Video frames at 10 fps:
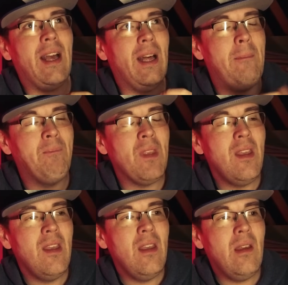Um,
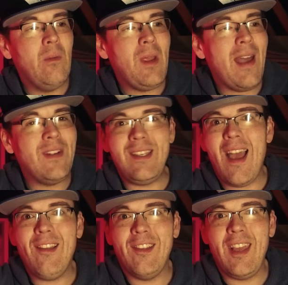we have a
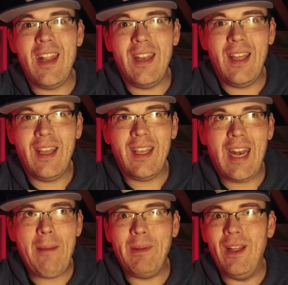desk in uh,
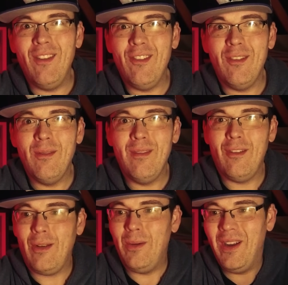Kannapolis.
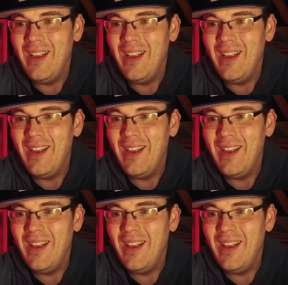So